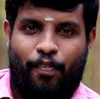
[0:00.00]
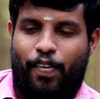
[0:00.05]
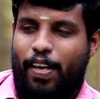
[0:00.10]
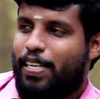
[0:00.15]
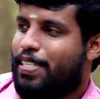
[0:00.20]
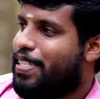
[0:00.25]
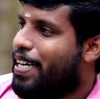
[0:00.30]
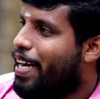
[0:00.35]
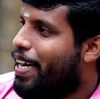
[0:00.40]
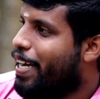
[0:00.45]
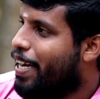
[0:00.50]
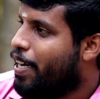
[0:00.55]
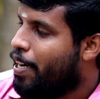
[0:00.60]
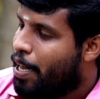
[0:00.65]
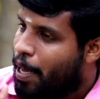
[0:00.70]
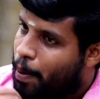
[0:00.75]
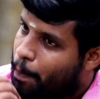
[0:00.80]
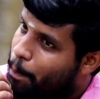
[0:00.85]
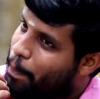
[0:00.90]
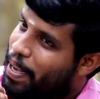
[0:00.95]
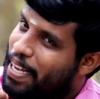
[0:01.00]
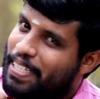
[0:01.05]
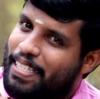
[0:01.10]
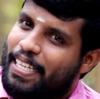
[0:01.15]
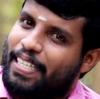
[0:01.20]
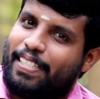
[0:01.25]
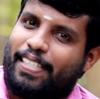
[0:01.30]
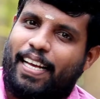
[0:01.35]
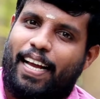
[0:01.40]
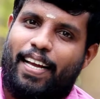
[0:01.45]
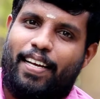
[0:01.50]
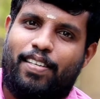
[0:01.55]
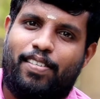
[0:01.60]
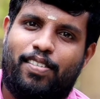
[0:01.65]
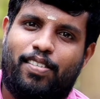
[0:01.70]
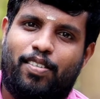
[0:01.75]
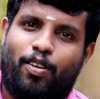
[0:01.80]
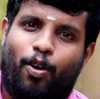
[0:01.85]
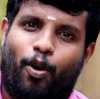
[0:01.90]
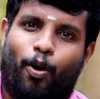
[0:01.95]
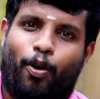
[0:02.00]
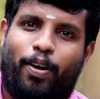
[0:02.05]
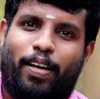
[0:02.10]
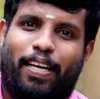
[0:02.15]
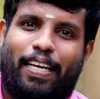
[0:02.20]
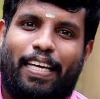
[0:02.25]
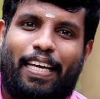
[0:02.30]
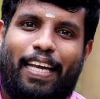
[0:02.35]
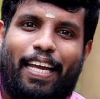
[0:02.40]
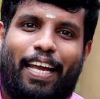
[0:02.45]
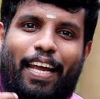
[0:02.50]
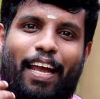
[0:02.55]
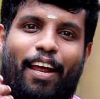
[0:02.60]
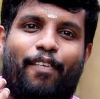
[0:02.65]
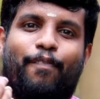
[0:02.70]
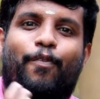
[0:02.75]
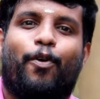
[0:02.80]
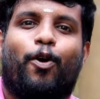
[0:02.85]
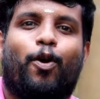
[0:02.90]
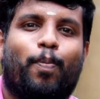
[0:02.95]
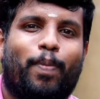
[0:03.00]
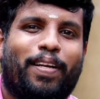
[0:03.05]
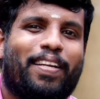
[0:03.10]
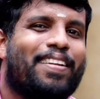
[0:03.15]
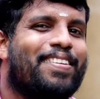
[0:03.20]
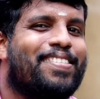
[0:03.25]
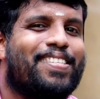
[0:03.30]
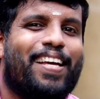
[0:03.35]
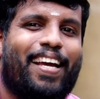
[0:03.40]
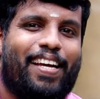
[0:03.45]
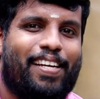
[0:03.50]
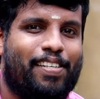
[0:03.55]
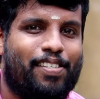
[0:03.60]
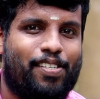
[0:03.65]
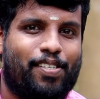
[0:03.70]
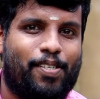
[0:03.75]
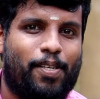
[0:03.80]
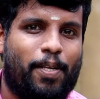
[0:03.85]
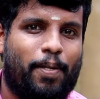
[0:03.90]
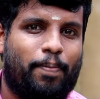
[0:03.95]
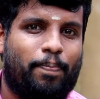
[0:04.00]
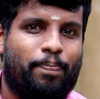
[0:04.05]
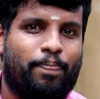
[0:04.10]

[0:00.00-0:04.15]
We have studied basic science or environmental science.